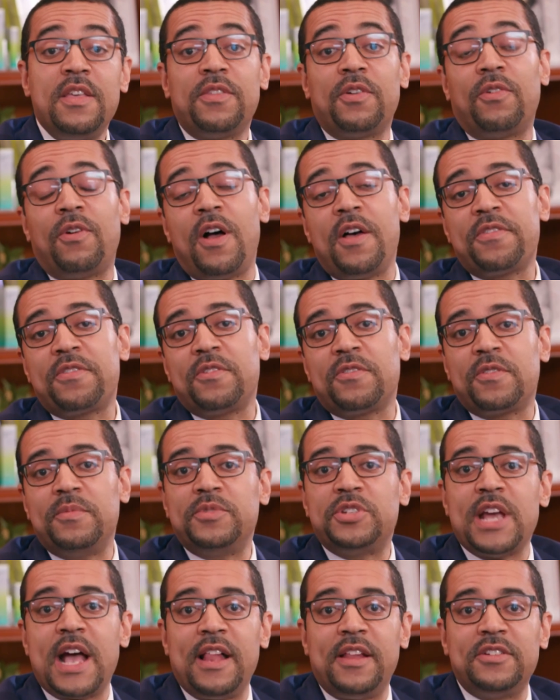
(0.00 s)
There are also some
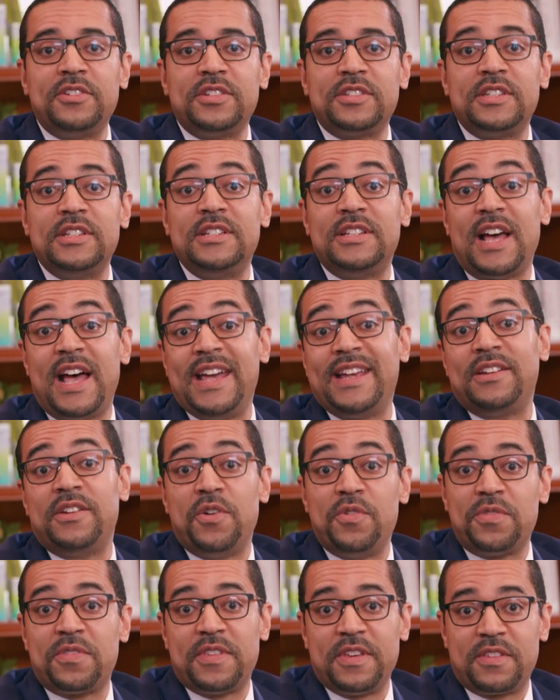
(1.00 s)
challenges in
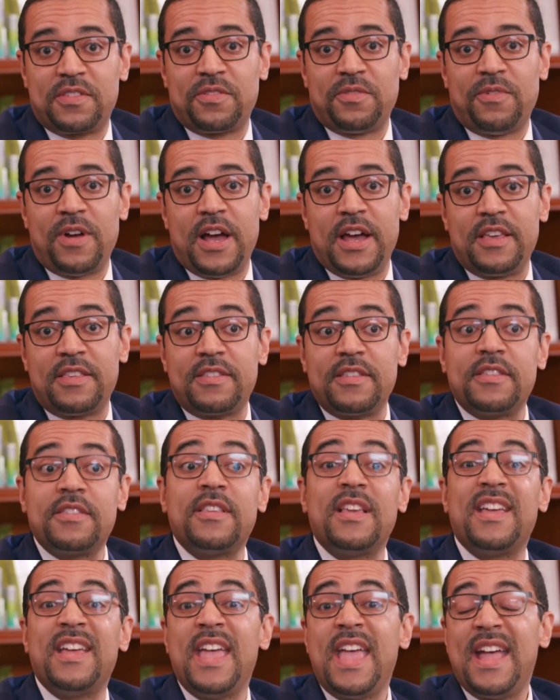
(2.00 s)
diagnosing psoriasis
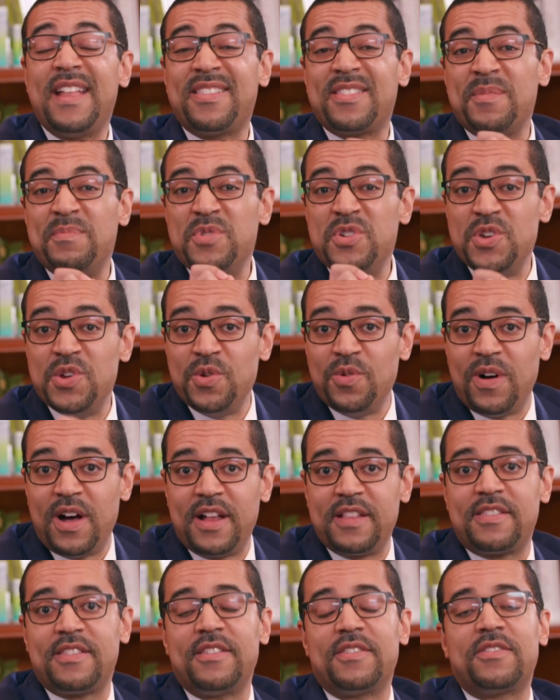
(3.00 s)
and some
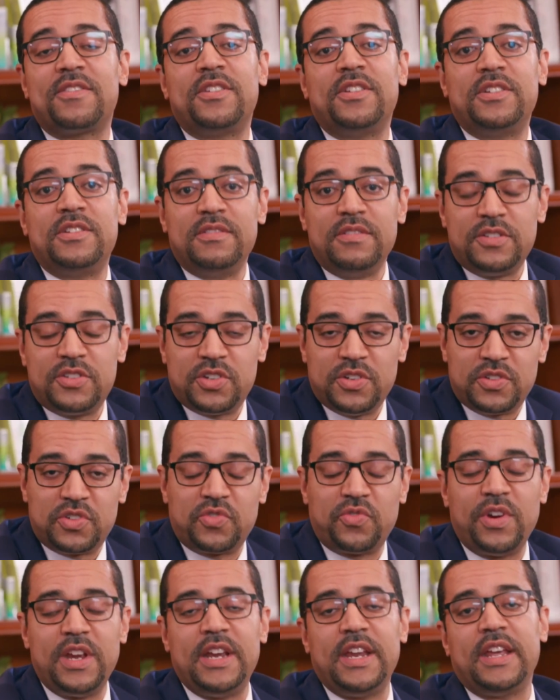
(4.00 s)
nuances to
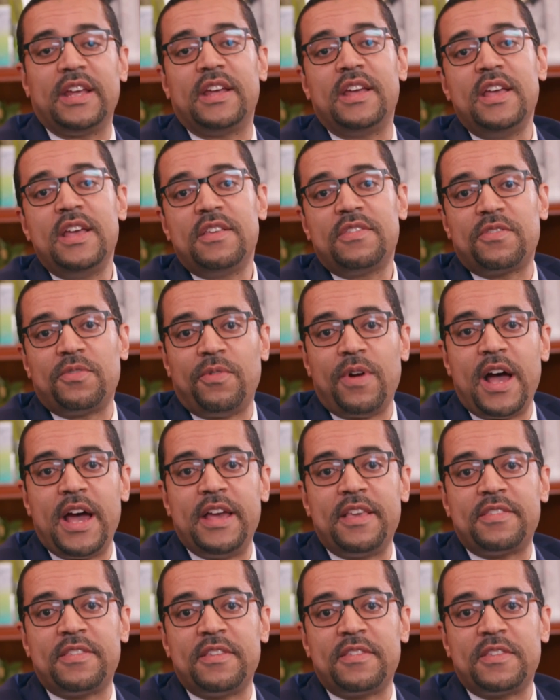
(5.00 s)
treating
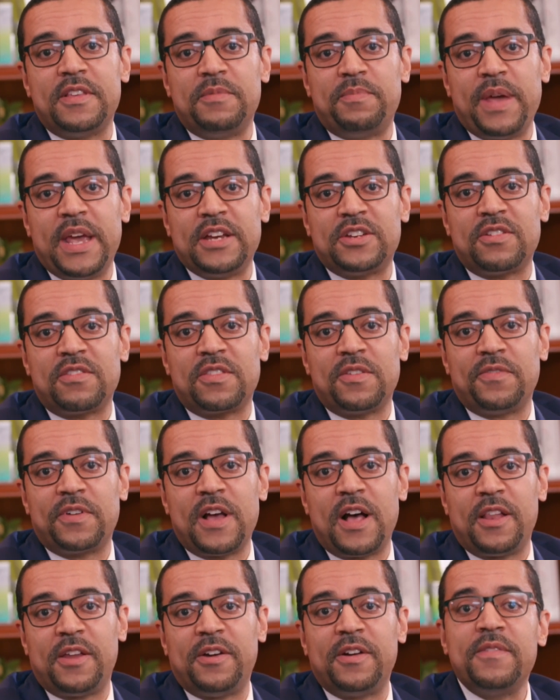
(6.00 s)
psoriasis in patients of
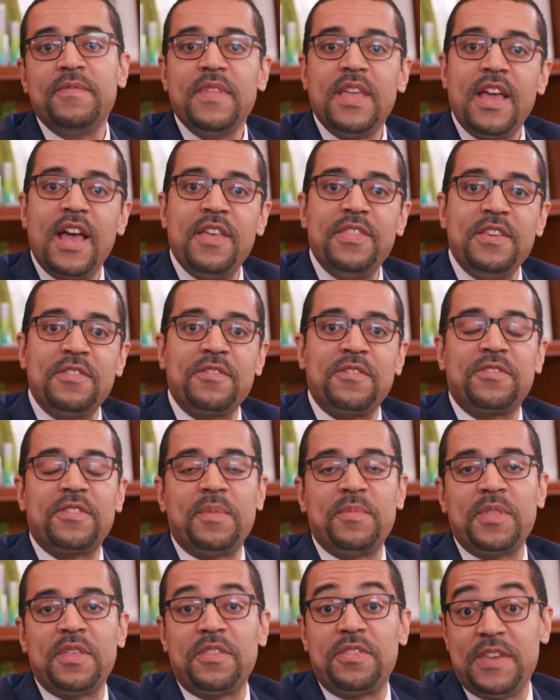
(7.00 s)
color. And these are
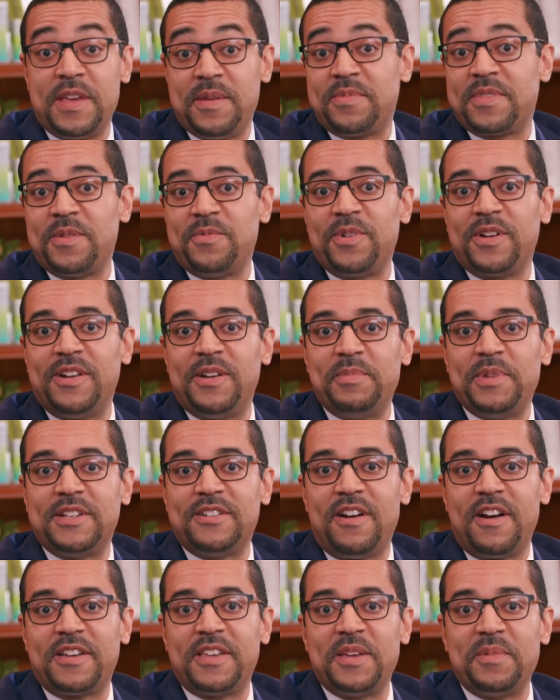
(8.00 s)
some of the themes that we're going to be
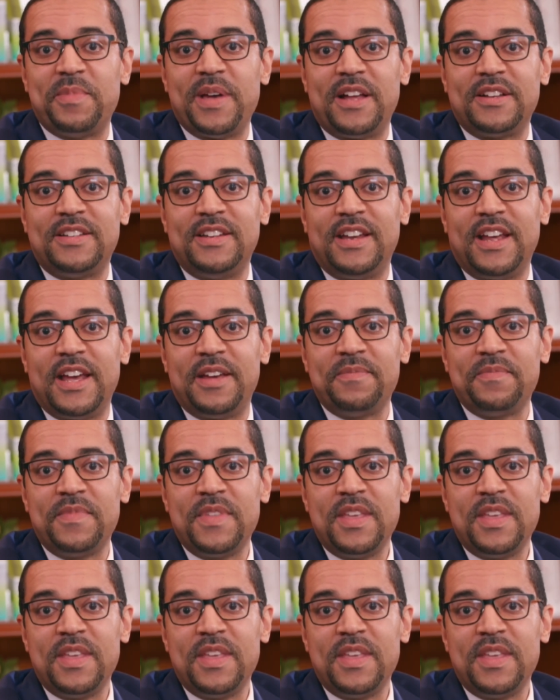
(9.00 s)
talking about today.